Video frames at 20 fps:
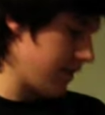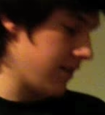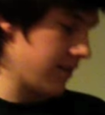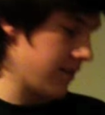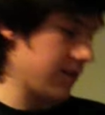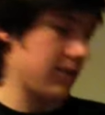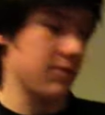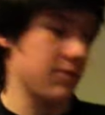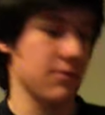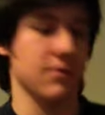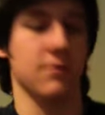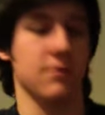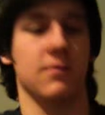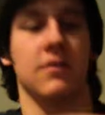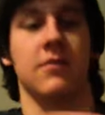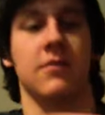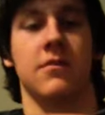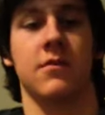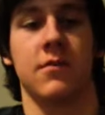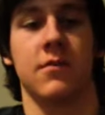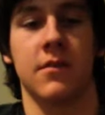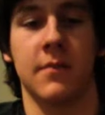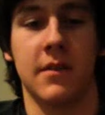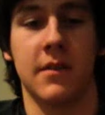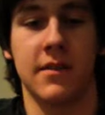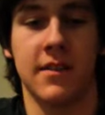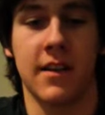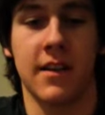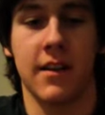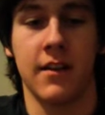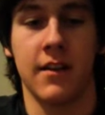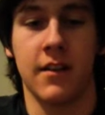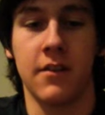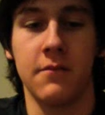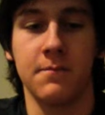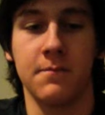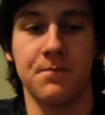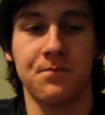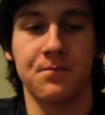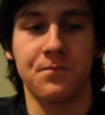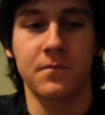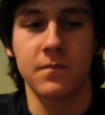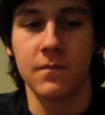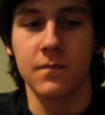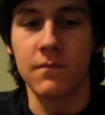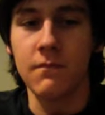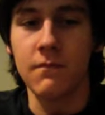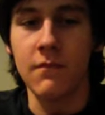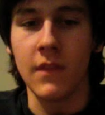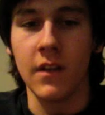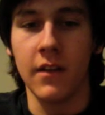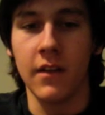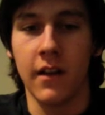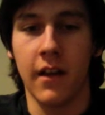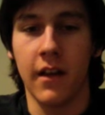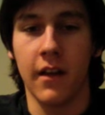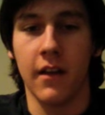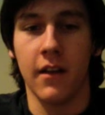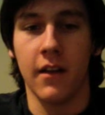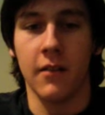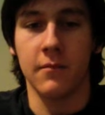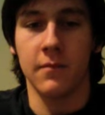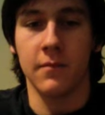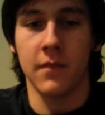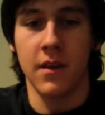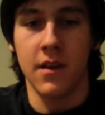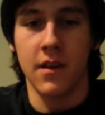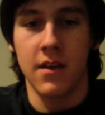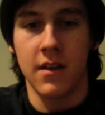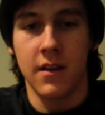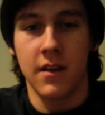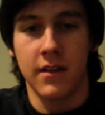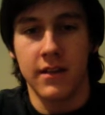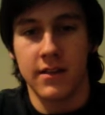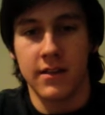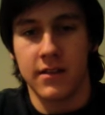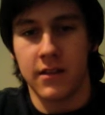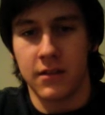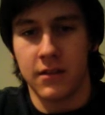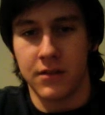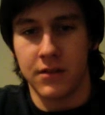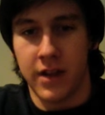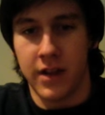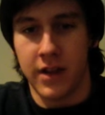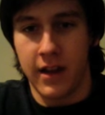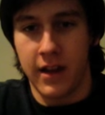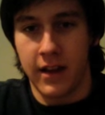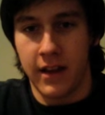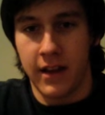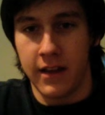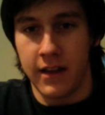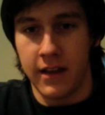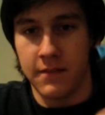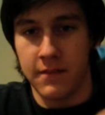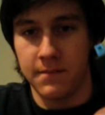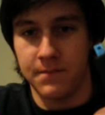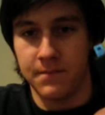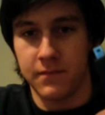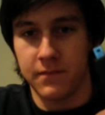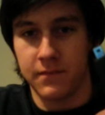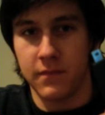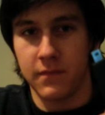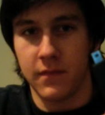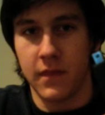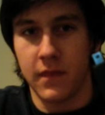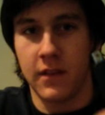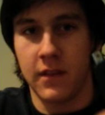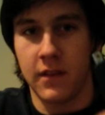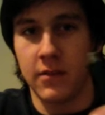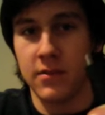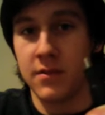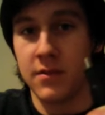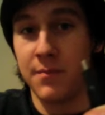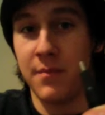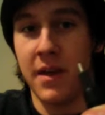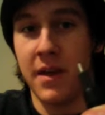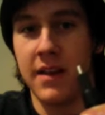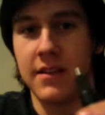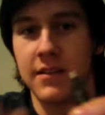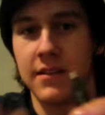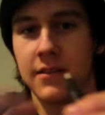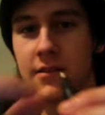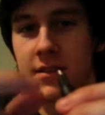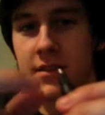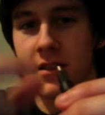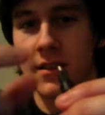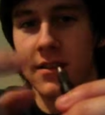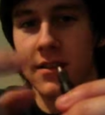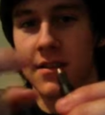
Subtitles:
and this was what I was talking about a second ago. This little jack here looks like a